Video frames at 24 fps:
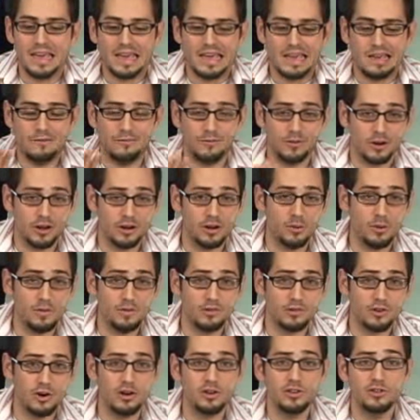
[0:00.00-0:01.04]
If you're going to run
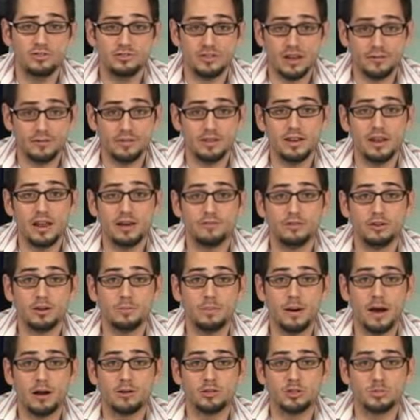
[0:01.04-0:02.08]
this card, you definitely need to have a
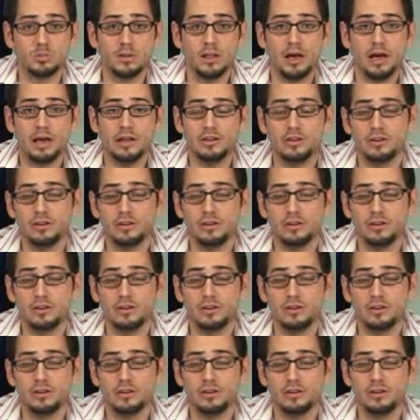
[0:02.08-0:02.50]
good power supply.